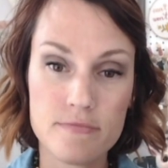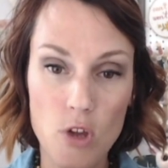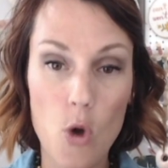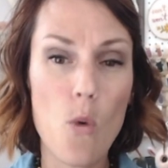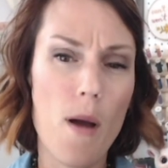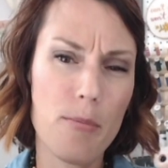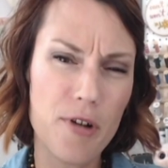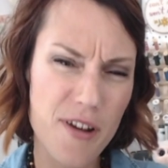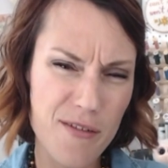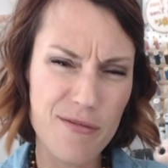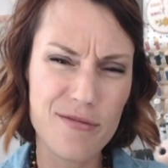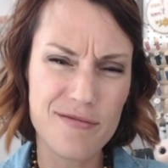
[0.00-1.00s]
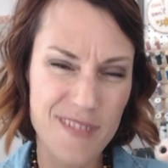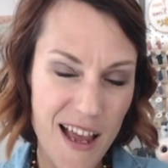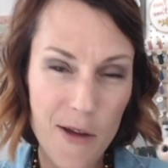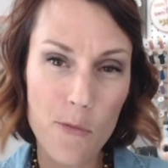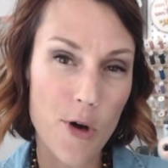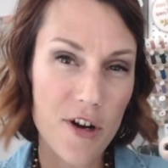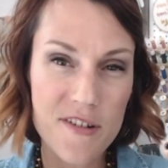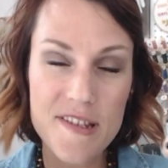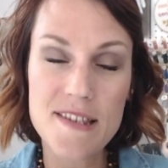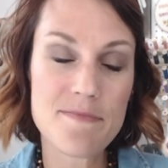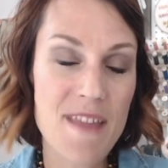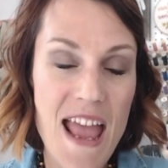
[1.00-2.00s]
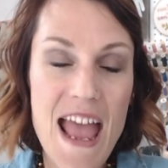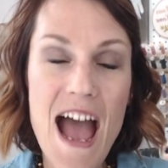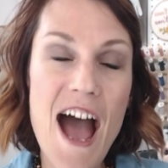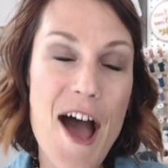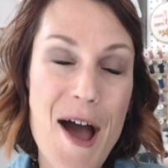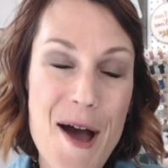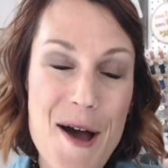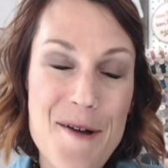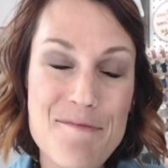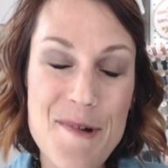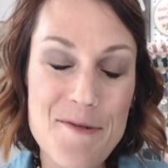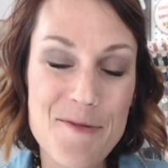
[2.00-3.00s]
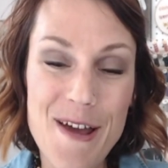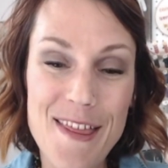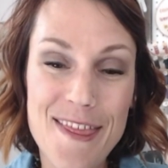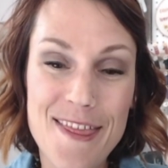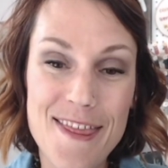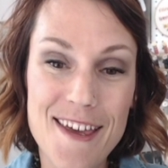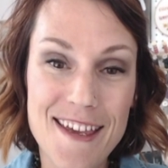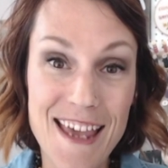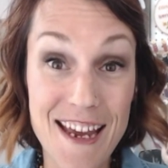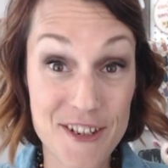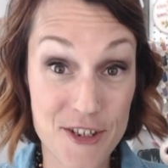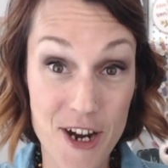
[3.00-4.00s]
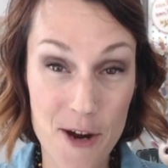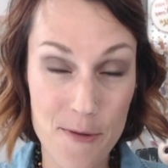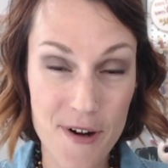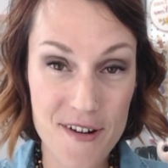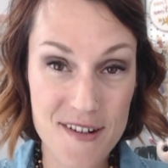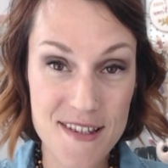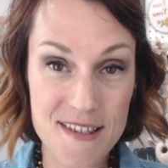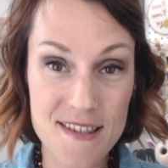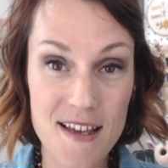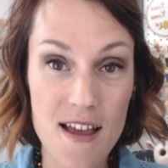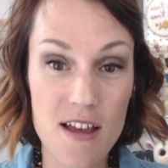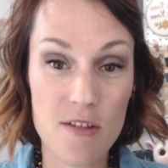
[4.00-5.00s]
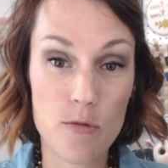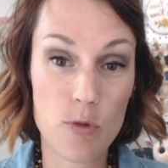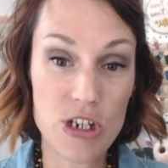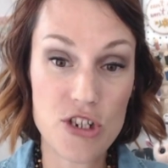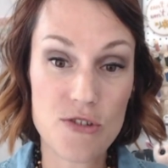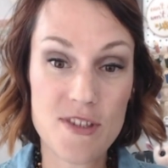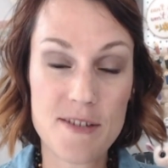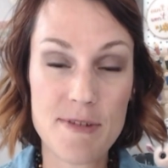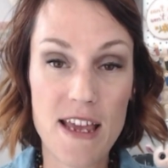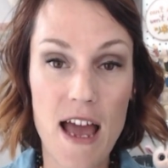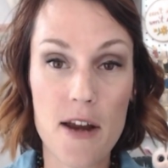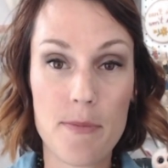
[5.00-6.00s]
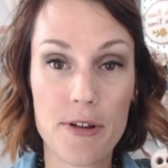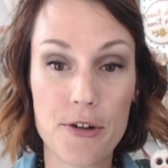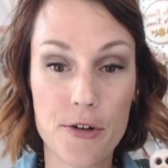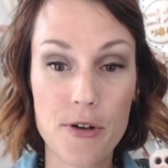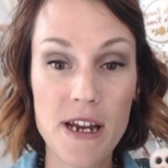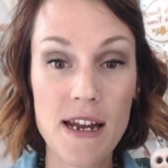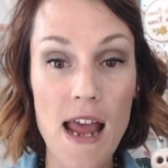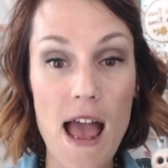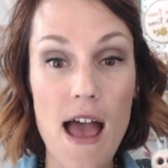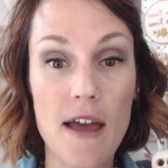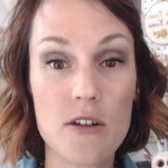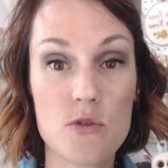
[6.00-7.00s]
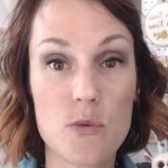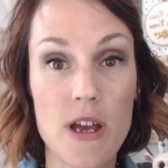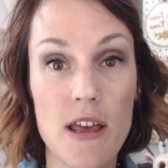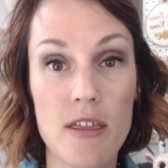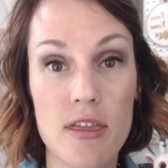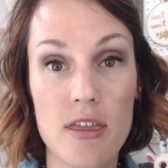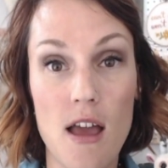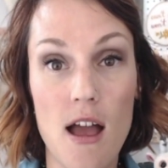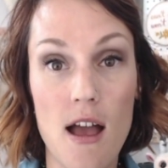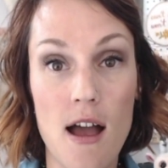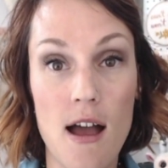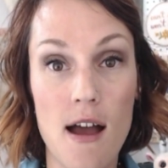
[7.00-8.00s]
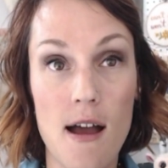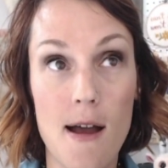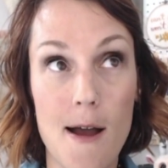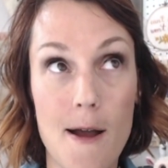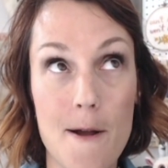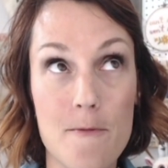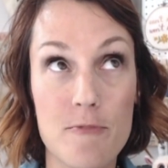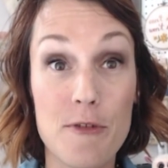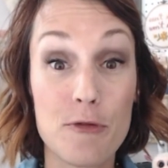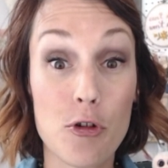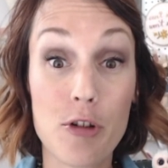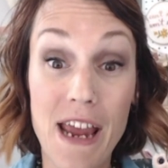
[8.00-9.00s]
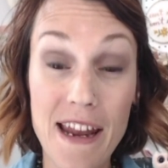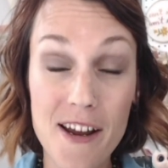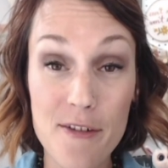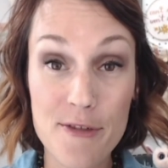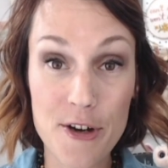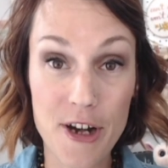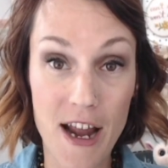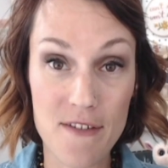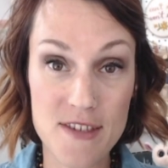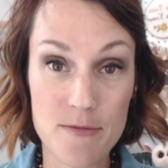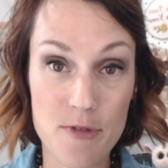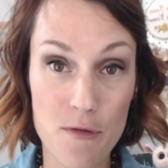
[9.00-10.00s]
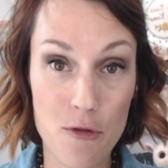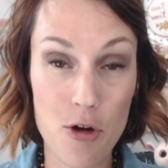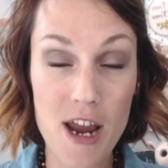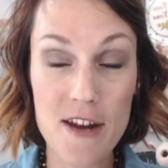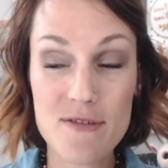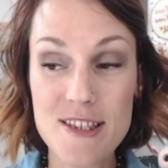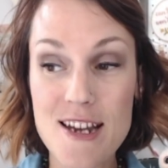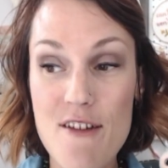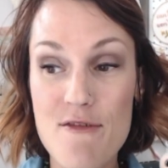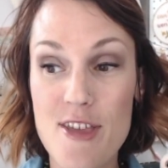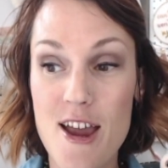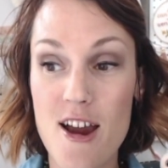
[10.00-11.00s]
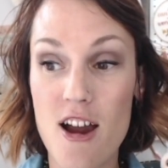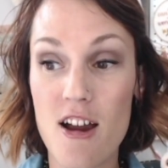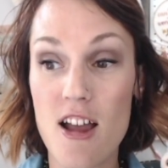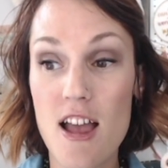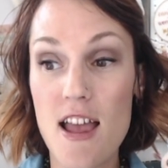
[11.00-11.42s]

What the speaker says: cooperative, it works, with Gauge Dye Works, which used to be Caterpillar Green, and with Riv Creative. They're going to have some Riv Creative stuff there,